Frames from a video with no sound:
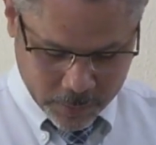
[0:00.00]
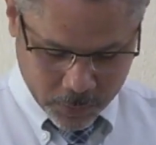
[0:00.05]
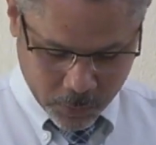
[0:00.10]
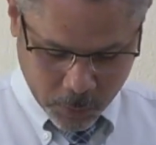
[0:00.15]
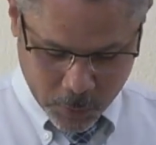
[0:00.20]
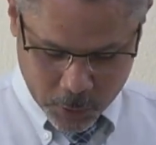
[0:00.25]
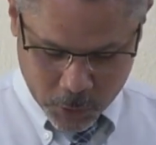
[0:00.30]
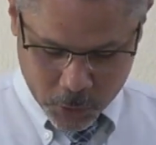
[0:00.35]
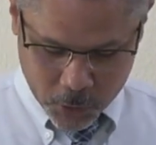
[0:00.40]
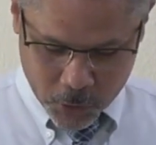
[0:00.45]

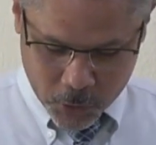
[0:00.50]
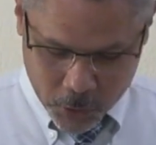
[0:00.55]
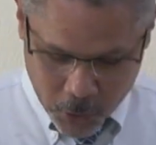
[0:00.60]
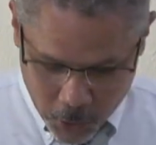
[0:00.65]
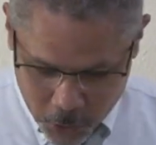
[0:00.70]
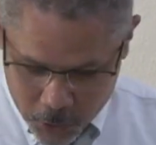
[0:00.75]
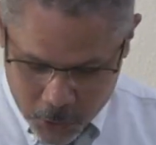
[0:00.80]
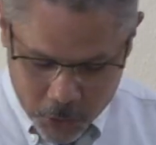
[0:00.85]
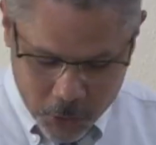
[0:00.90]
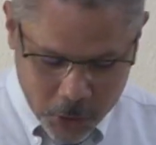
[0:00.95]
we
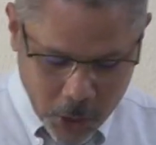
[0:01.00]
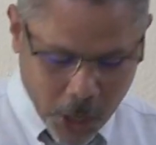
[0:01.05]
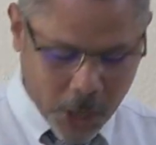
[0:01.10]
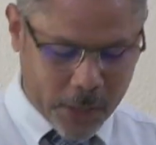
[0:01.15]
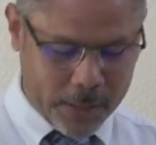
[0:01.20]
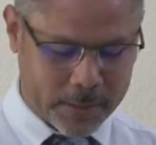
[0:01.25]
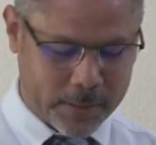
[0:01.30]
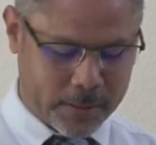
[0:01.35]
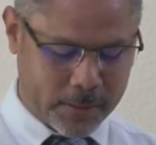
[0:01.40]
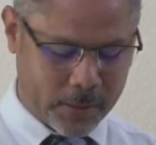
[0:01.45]
should
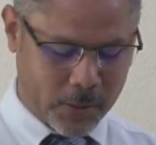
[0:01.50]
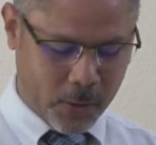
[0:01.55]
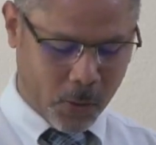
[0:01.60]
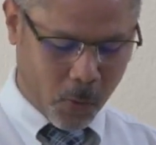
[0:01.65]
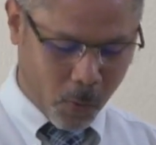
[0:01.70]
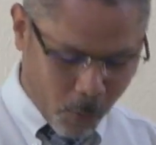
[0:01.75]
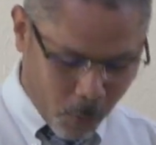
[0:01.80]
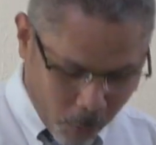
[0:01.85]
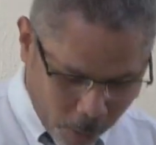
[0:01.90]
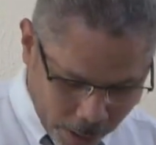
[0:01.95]
not
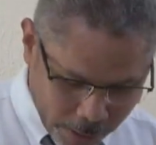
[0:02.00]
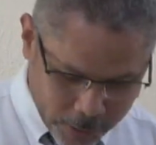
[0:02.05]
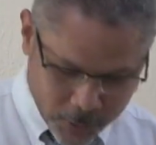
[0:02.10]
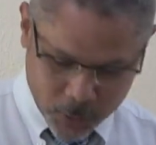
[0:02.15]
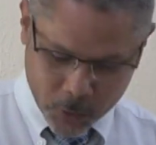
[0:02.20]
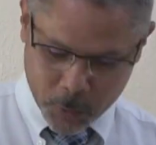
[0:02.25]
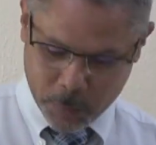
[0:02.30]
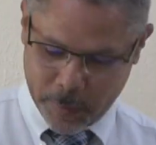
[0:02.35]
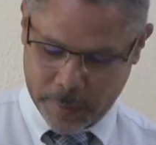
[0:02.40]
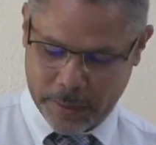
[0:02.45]
want
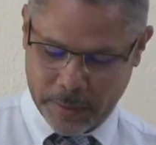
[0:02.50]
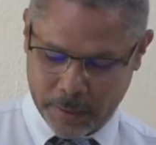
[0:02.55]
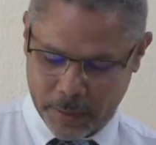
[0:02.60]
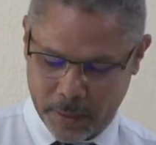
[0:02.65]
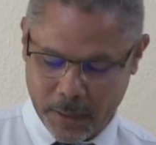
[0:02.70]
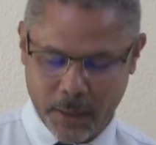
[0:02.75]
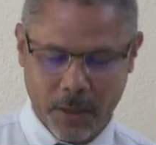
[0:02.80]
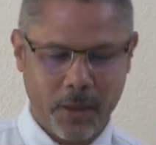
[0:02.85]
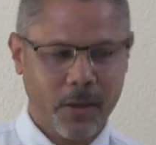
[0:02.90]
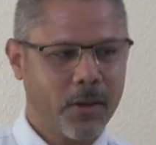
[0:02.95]
to be
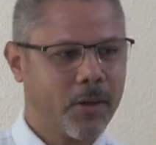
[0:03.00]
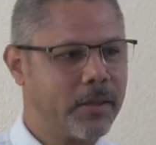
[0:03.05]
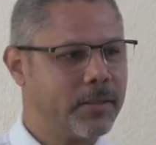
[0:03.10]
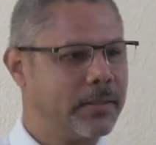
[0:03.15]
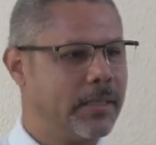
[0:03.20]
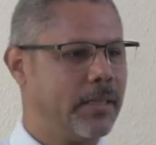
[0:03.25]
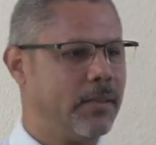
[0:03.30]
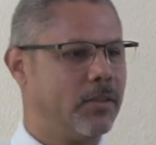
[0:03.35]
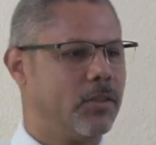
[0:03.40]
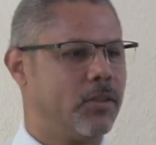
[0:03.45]

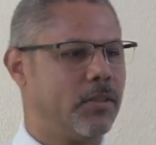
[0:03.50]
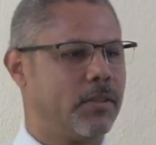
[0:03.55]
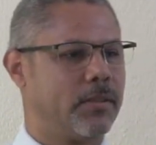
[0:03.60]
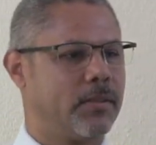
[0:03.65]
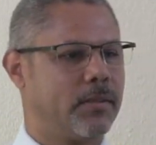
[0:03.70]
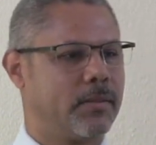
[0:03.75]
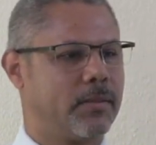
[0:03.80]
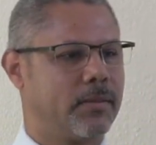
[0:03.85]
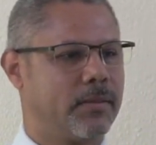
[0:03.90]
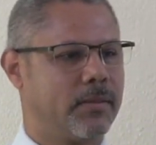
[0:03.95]

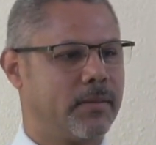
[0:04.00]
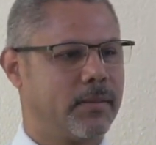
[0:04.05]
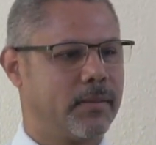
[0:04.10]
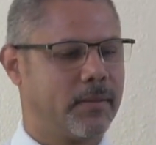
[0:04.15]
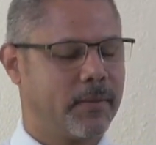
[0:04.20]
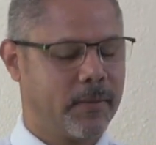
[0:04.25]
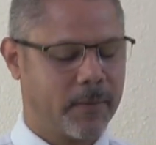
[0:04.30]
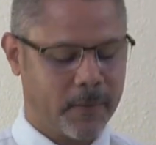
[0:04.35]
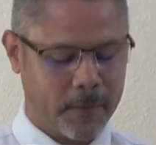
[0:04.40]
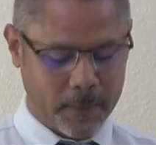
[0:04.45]
contentious.
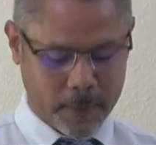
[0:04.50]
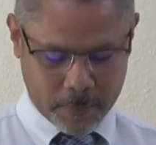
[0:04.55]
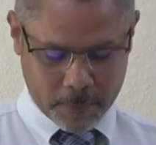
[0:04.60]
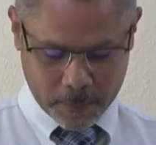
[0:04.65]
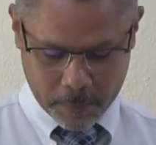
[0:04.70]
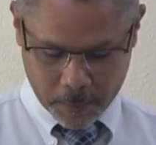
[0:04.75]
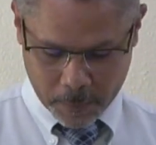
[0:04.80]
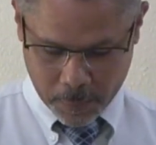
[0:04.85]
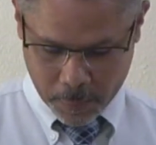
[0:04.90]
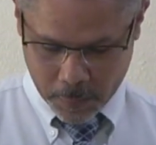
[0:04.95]

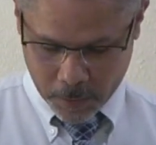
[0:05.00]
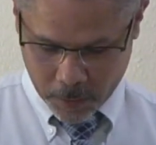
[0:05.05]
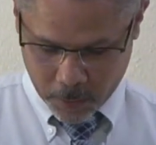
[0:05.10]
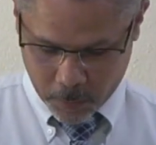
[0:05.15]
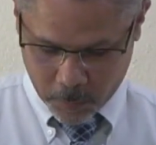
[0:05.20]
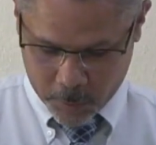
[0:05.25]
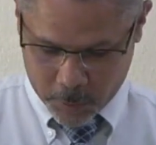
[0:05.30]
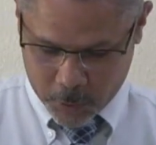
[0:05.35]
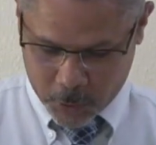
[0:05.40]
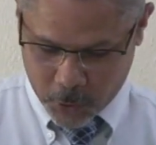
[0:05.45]

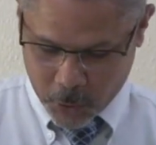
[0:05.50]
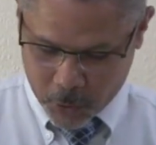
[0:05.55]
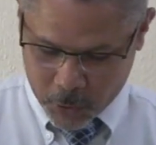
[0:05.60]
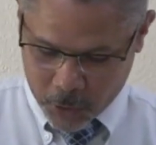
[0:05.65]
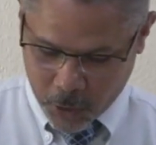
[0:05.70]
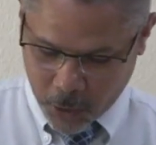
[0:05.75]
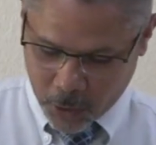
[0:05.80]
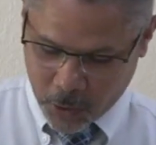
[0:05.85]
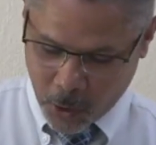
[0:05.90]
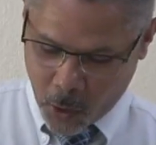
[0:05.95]
We should
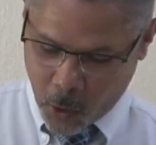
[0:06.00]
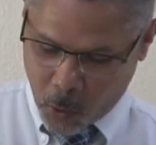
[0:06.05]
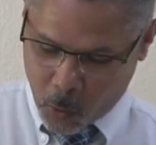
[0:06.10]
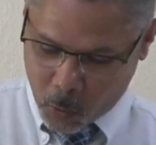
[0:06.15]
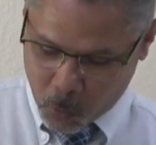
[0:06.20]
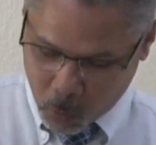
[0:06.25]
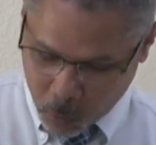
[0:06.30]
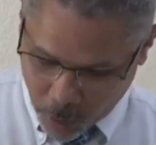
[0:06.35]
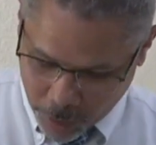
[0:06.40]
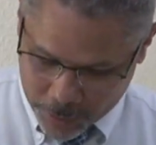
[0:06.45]
not
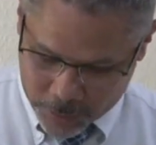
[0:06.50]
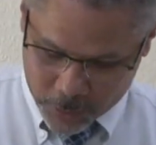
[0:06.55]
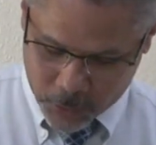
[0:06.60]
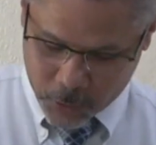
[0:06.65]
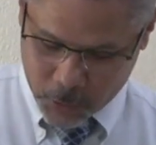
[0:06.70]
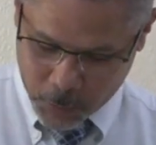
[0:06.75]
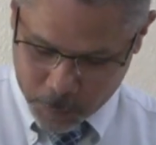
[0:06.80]
want to